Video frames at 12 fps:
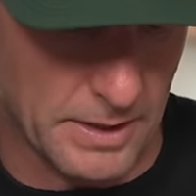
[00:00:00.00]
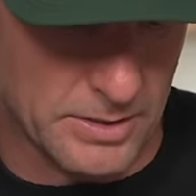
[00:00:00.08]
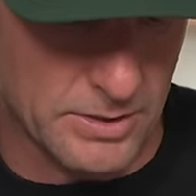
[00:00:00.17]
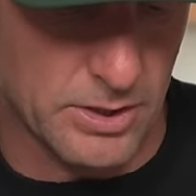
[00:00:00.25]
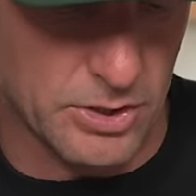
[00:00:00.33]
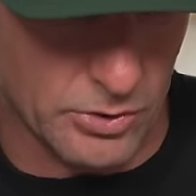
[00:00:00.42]

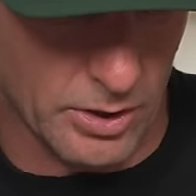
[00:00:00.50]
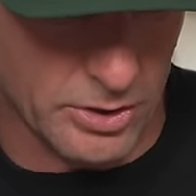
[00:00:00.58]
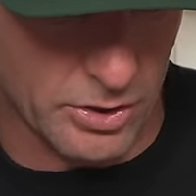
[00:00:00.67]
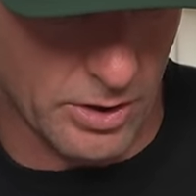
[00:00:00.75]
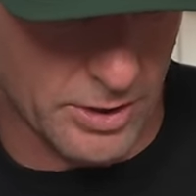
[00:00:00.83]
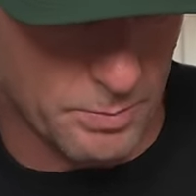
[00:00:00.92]
fix the
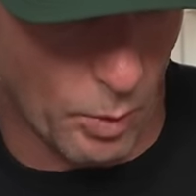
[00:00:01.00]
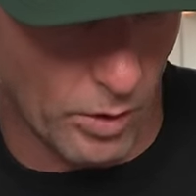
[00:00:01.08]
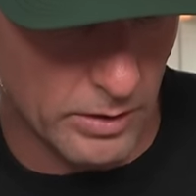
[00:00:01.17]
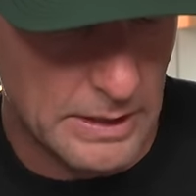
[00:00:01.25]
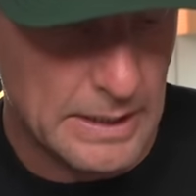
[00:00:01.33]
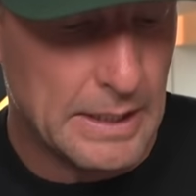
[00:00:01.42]
structure of the
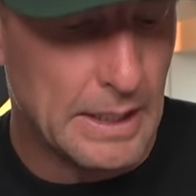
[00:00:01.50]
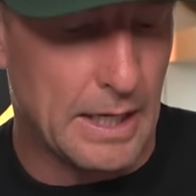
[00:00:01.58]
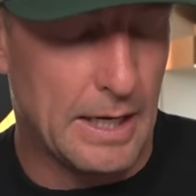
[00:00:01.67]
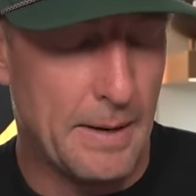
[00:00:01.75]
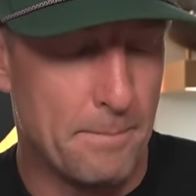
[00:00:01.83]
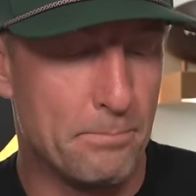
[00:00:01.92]
sport.
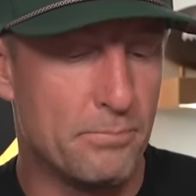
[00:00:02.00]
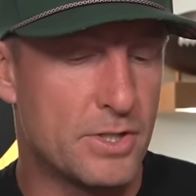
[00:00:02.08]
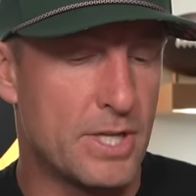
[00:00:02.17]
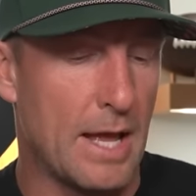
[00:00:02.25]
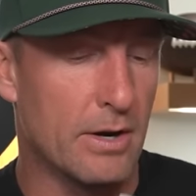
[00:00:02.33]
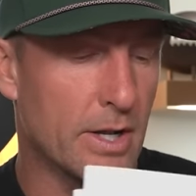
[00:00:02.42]
Um,
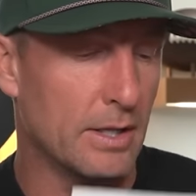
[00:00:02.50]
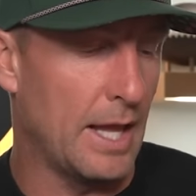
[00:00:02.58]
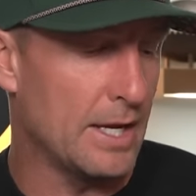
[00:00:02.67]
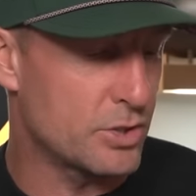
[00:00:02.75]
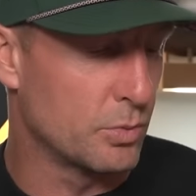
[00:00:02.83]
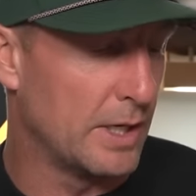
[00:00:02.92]
Saturday
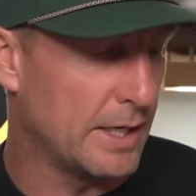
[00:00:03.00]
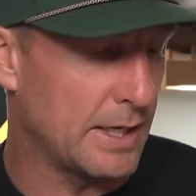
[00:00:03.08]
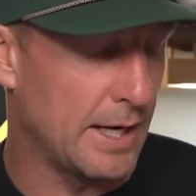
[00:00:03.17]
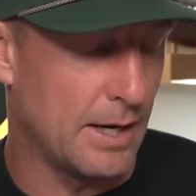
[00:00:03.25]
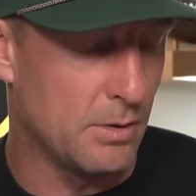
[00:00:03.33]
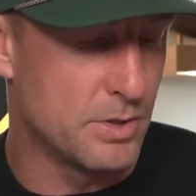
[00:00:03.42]
last
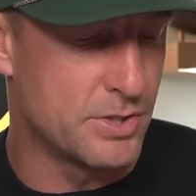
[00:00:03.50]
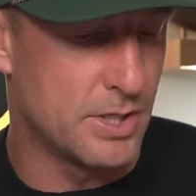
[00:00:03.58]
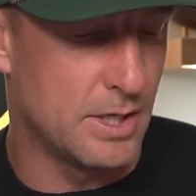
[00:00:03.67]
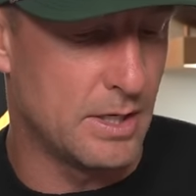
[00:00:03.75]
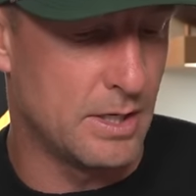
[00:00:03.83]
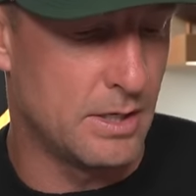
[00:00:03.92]
week, I was
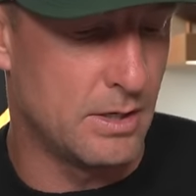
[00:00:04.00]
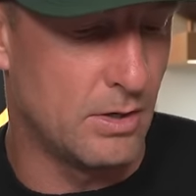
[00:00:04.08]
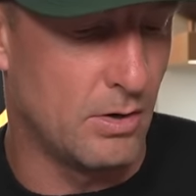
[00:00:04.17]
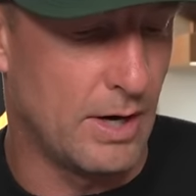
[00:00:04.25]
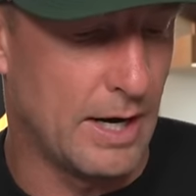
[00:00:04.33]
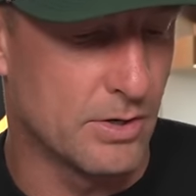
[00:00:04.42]
in
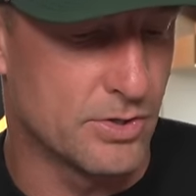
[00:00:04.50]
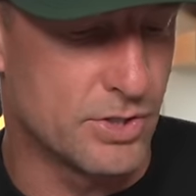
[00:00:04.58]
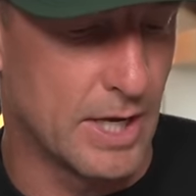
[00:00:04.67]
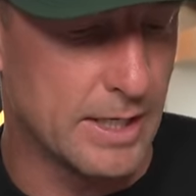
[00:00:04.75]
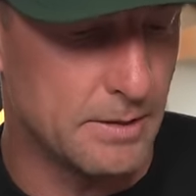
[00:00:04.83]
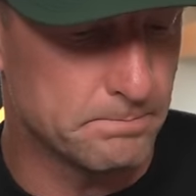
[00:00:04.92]
Ohio
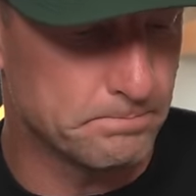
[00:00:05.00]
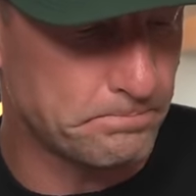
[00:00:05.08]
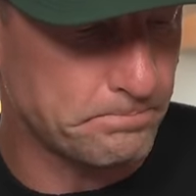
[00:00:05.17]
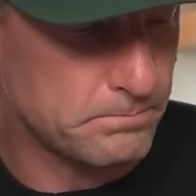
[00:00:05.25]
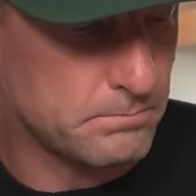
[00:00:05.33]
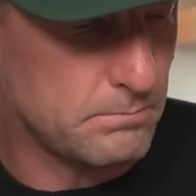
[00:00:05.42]
State.
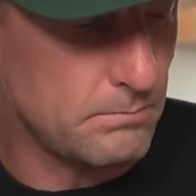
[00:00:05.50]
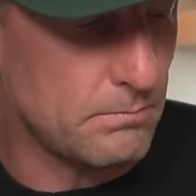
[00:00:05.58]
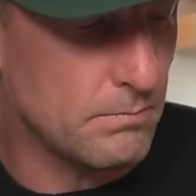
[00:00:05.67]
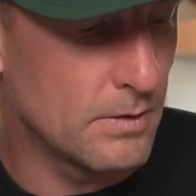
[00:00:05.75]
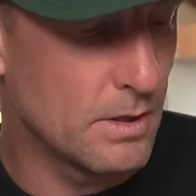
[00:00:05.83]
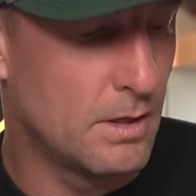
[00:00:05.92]

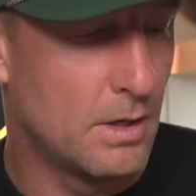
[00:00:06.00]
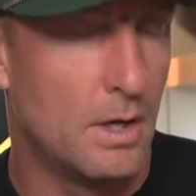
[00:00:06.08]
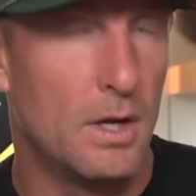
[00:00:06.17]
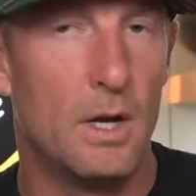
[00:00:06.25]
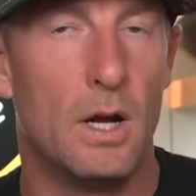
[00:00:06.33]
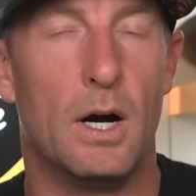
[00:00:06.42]

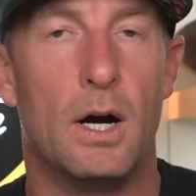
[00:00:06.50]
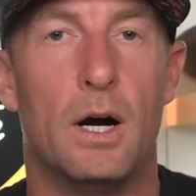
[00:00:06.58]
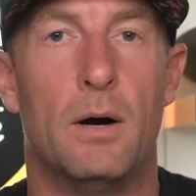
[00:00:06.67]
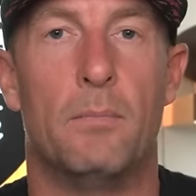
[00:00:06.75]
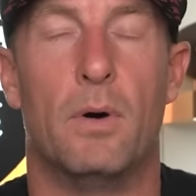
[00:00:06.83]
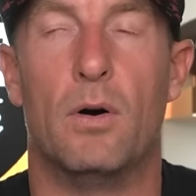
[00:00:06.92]

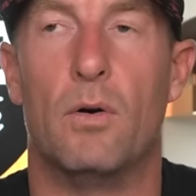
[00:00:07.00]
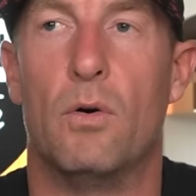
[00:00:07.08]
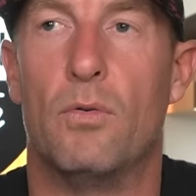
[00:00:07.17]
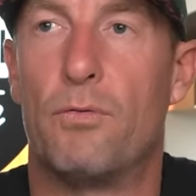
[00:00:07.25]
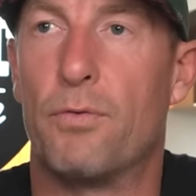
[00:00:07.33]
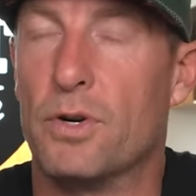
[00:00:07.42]
Um,
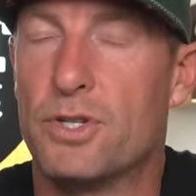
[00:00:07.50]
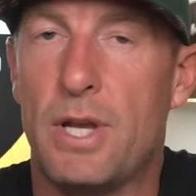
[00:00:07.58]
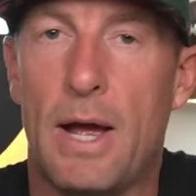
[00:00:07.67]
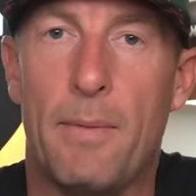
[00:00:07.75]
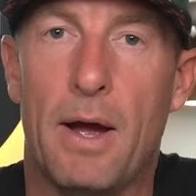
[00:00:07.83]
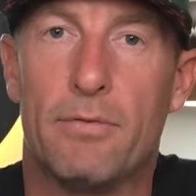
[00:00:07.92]
first
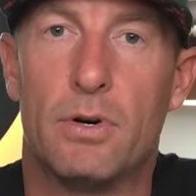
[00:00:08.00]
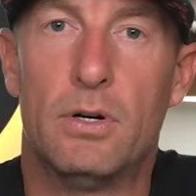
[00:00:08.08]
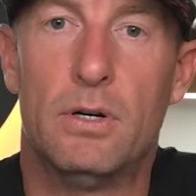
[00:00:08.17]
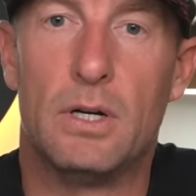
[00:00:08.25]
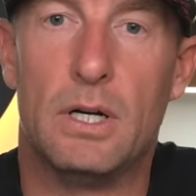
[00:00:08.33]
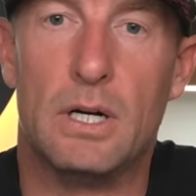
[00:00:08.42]
time
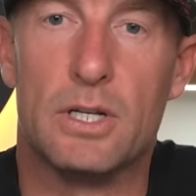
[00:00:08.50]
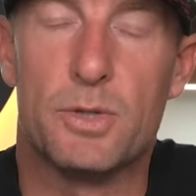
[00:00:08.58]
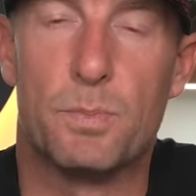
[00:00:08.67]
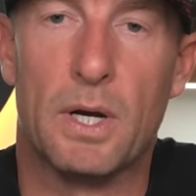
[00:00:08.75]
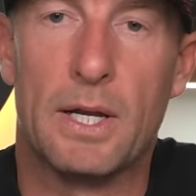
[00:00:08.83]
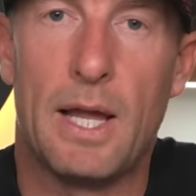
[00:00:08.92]
ever, a uh,
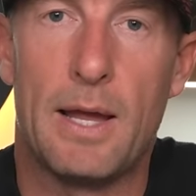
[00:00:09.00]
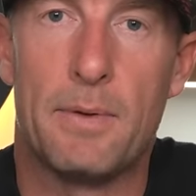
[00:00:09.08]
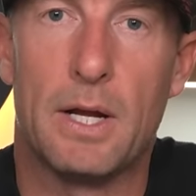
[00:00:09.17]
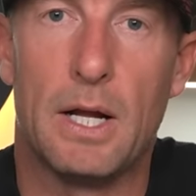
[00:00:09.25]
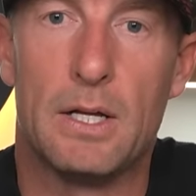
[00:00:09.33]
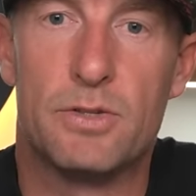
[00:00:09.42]
spring game
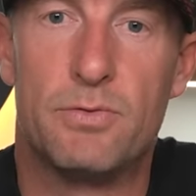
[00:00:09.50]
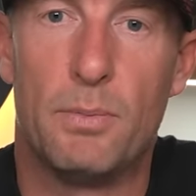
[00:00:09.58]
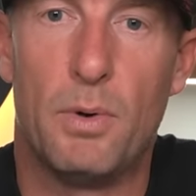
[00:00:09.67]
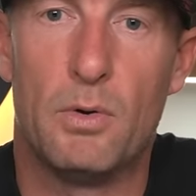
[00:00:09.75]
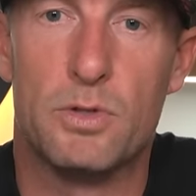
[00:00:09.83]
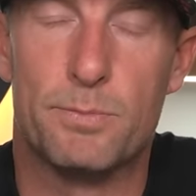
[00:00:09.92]
in college
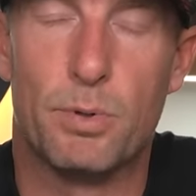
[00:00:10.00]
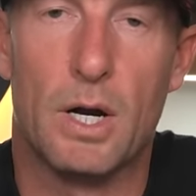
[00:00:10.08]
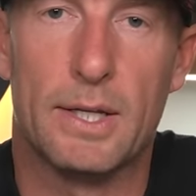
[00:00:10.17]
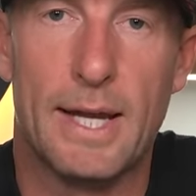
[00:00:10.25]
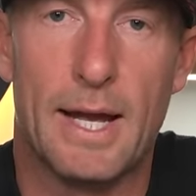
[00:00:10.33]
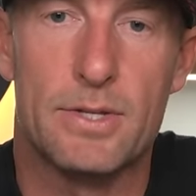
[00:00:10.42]
football was
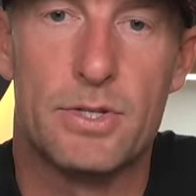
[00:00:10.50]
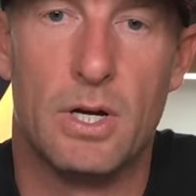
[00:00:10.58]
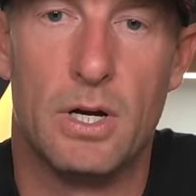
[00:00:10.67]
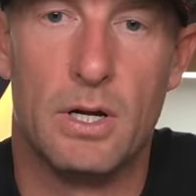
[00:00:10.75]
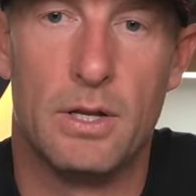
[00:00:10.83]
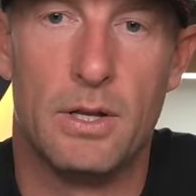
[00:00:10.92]
broadcast
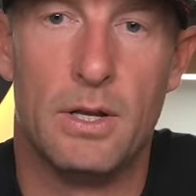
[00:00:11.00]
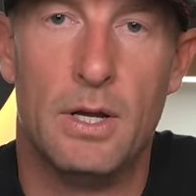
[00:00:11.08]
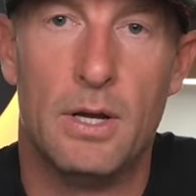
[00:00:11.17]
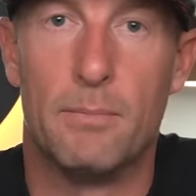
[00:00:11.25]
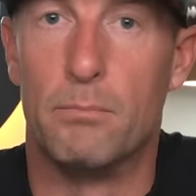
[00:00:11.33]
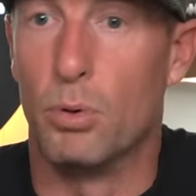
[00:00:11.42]
on
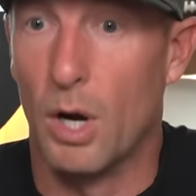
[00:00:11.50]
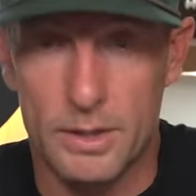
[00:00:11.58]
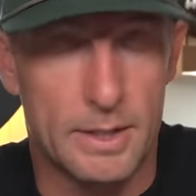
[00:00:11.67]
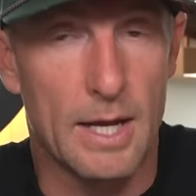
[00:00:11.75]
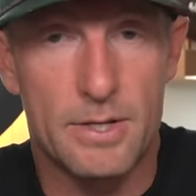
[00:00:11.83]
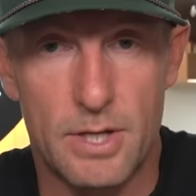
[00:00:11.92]

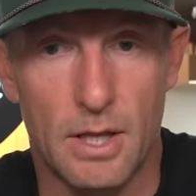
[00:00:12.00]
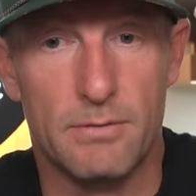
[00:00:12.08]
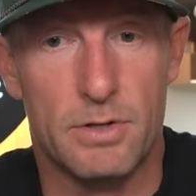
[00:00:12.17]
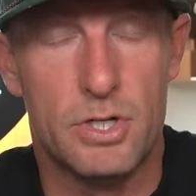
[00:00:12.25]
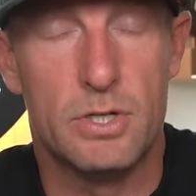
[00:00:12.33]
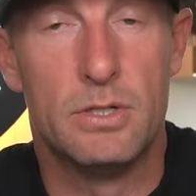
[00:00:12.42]
broadcast
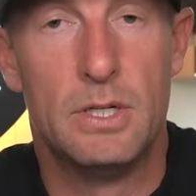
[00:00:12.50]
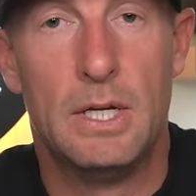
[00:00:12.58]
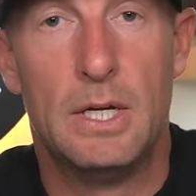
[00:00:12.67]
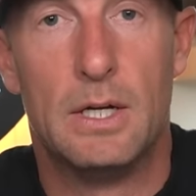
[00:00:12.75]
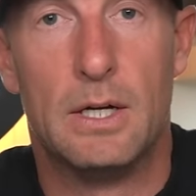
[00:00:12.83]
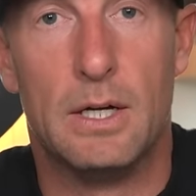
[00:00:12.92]
television,
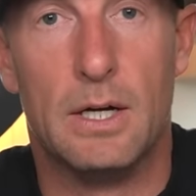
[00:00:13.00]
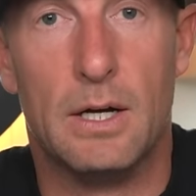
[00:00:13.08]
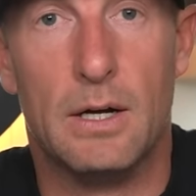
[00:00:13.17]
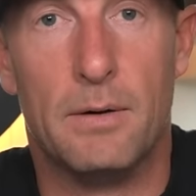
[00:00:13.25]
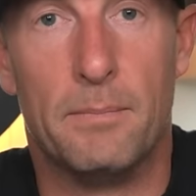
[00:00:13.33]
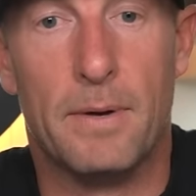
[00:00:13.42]

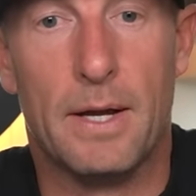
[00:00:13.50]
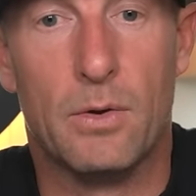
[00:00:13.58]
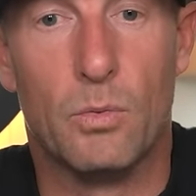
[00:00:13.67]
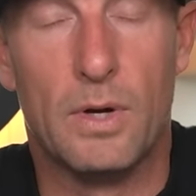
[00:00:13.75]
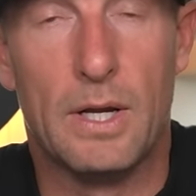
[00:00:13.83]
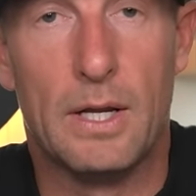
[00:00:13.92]
um,
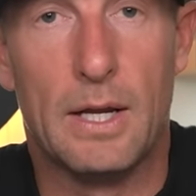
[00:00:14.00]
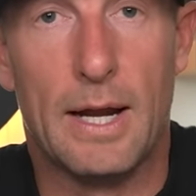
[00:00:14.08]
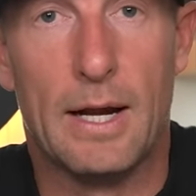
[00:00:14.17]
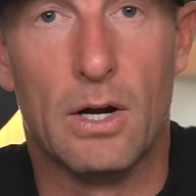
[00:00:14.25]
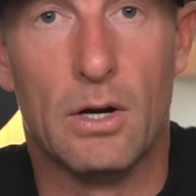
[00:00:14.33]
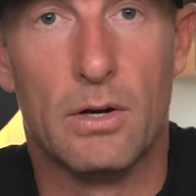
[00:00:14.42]
and we
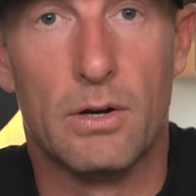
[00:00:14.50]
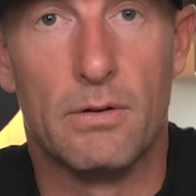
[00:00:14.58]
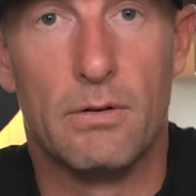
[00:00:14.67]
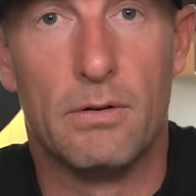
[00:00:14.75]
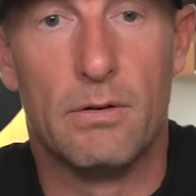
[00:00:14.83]
aired